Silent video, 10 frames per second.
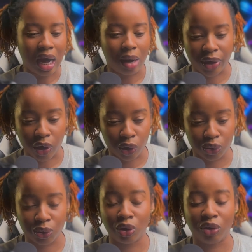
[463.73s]
I'm in
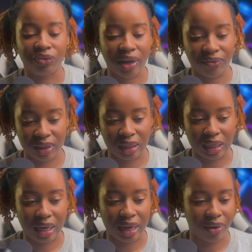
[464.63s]
control of
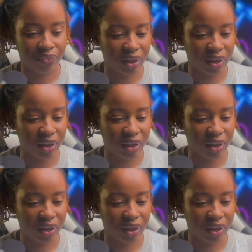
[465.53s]
everything here.